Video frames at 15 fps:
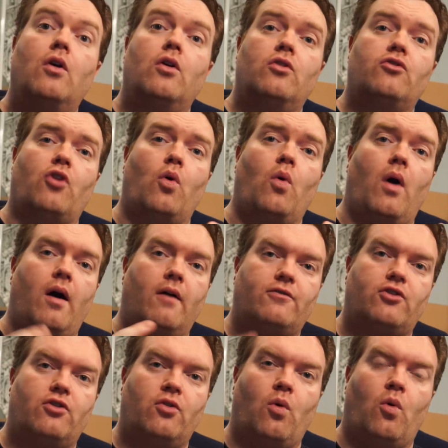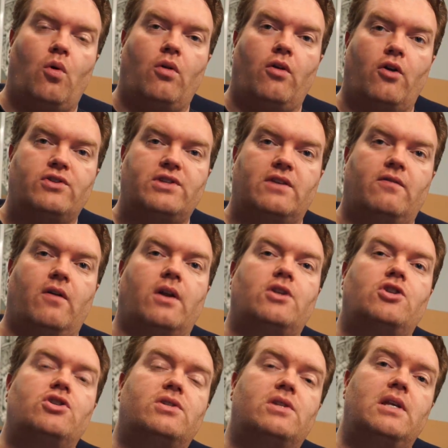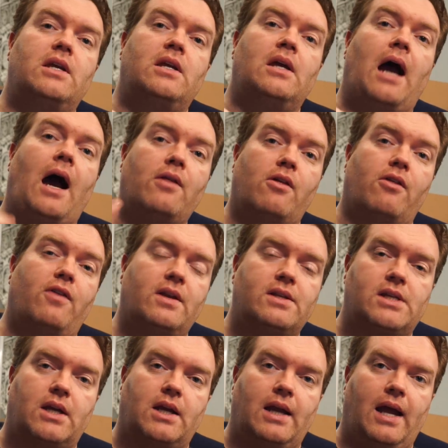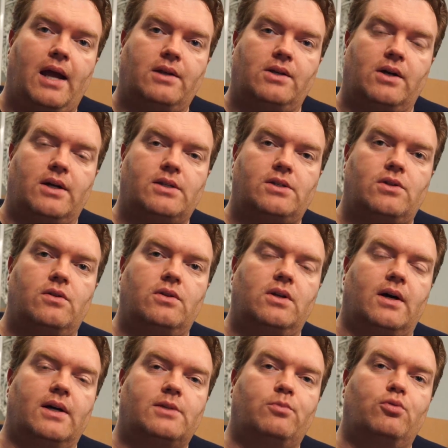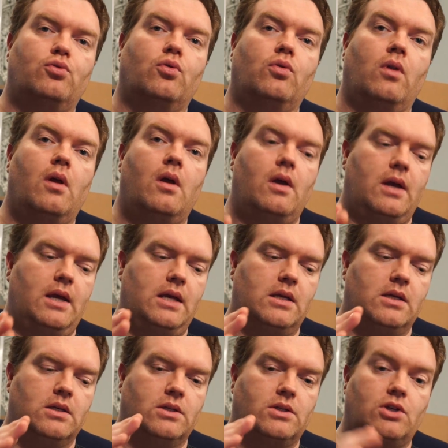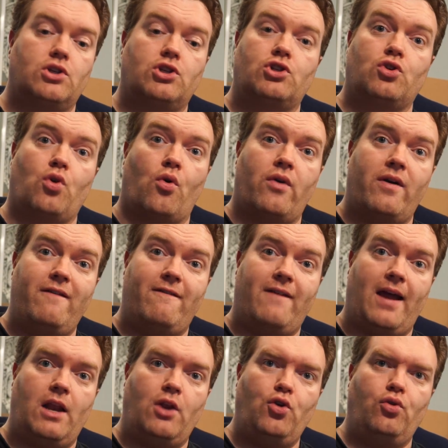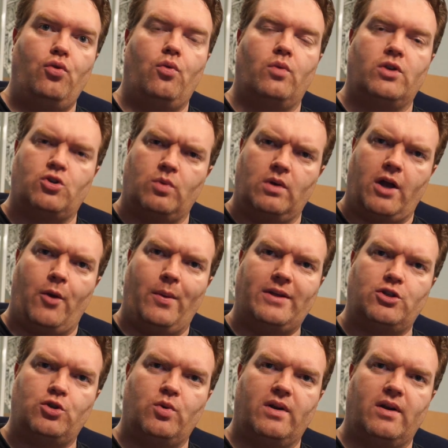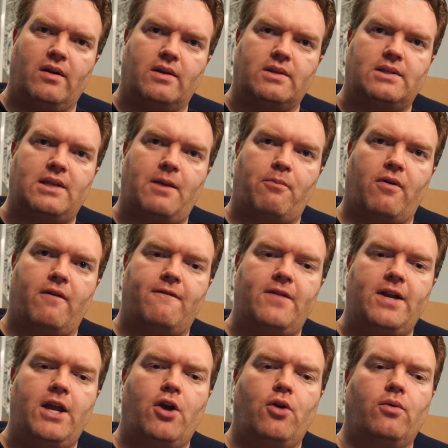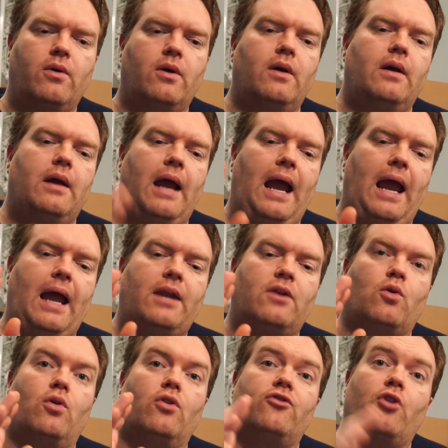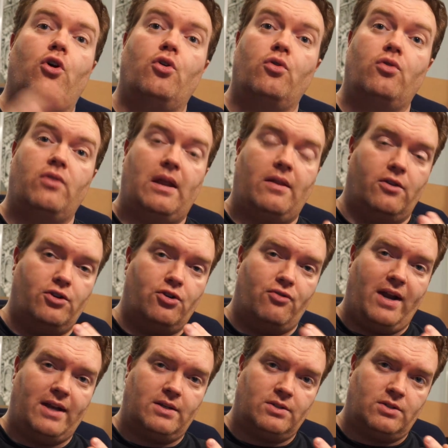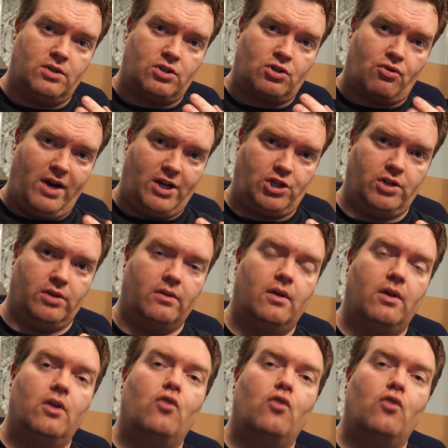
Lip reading: So after all those advantages, the other things that can add dice to the dice pool is story value, which we'll go into in a separate video, and also the director's discretion.